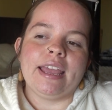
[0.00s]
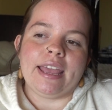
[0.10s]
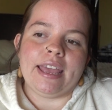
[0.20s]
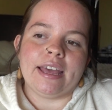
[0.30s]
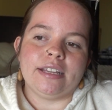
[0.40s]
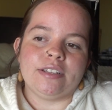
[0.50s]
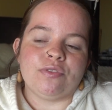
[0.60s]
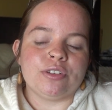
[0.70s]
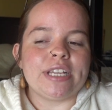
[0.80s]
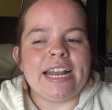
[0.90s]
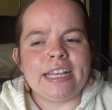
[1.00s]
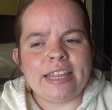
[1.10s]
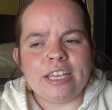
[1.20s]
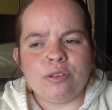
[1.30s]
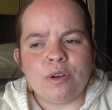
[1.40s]
And if there's
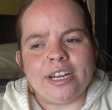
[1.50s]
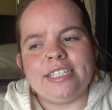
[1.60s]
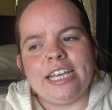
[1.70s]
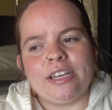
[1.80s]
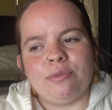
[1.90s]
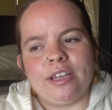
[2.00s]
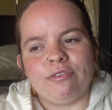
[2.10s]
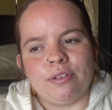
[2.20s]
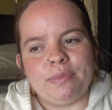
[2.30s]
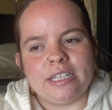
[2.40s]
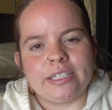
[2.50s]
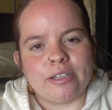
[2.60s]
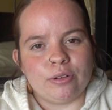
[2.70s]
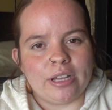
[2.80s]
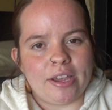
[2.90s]
anything you want to take away from this
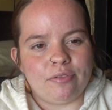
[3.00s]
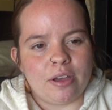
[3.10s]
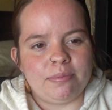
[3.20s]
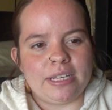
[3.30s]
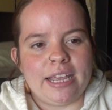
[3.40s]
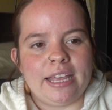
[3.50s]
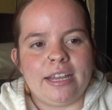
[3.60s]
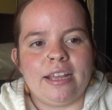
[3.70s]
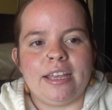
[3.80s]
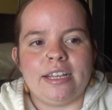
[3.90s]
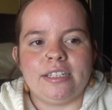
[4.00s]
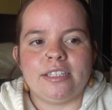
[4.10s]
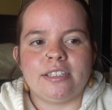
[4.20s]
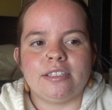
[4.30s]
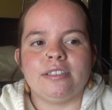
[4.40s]
little life update,
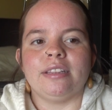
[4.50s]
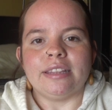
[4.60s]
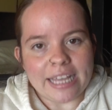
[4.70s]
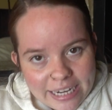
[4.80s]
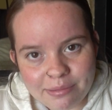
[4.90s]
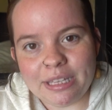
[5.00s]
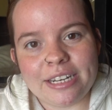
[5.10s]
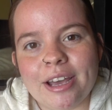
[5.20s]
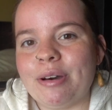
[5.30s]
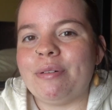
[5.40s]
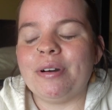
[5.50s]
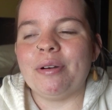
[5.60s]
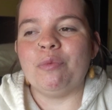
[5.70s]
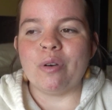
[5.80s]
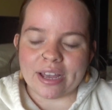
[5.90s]
it's letting me know
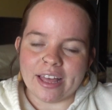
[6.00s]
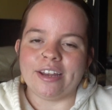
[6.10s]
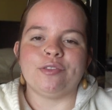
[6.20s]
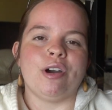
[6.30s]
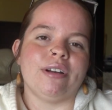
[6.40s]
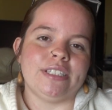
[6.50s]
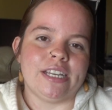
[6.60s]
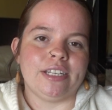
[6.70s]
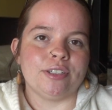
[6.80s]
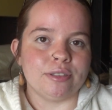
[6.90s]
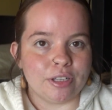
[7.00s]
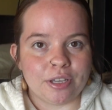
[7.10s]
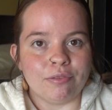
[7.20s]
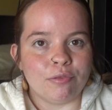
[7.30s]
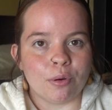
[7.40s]
what kind of content you're
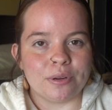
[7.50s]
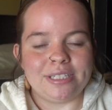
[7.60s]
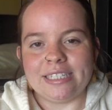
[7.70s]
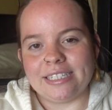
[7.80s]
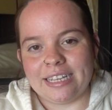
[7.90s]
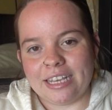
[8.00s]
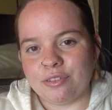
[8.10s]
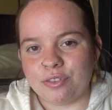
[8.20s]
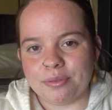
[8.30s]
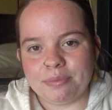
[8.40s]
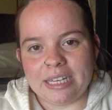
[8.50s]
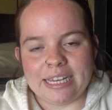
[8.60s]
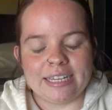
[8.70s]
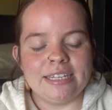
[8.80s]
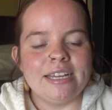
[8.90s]
looking forward to seeing from me.